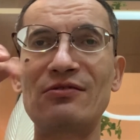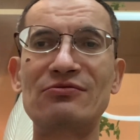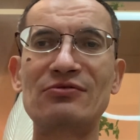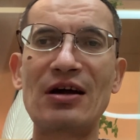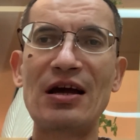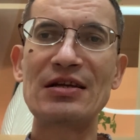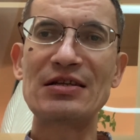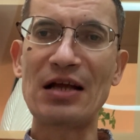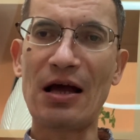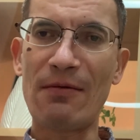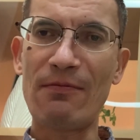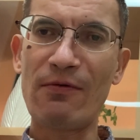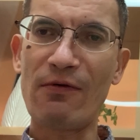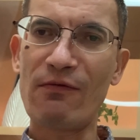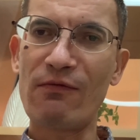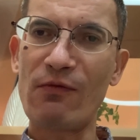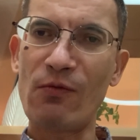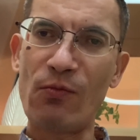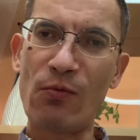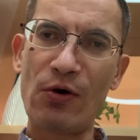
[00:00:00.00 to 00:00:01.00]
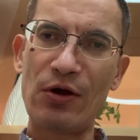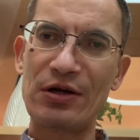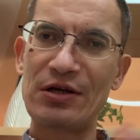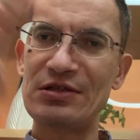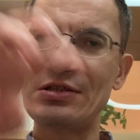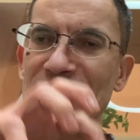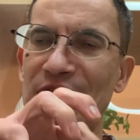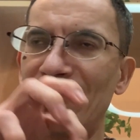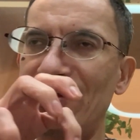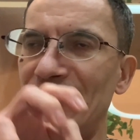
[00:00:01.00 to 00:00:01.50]
write-up of what
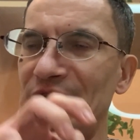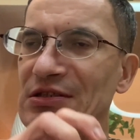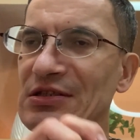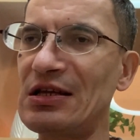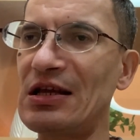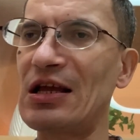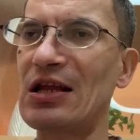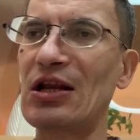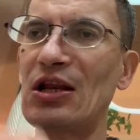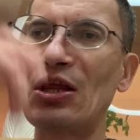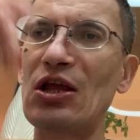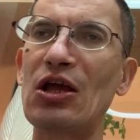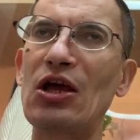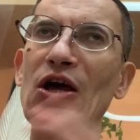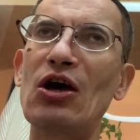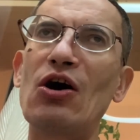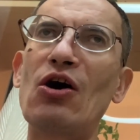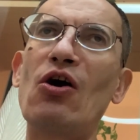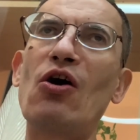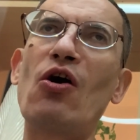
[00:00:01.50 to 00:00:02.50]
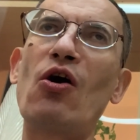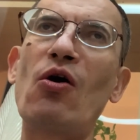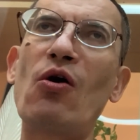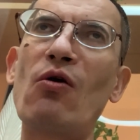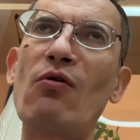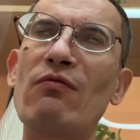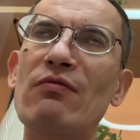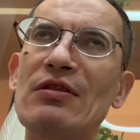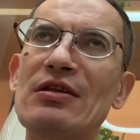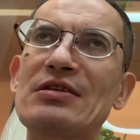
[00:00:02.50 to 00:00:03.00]
is in the scene,
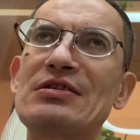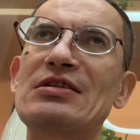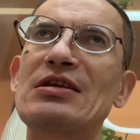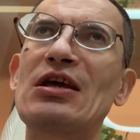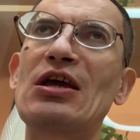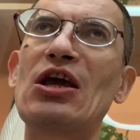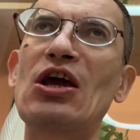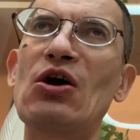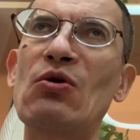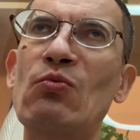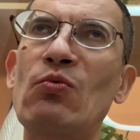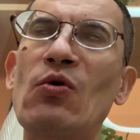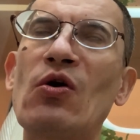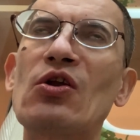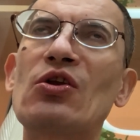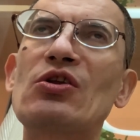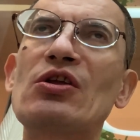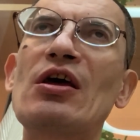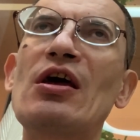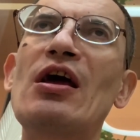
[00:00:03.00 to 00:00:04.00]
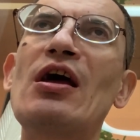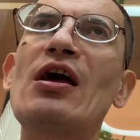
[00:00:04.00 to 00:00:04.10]
obviously what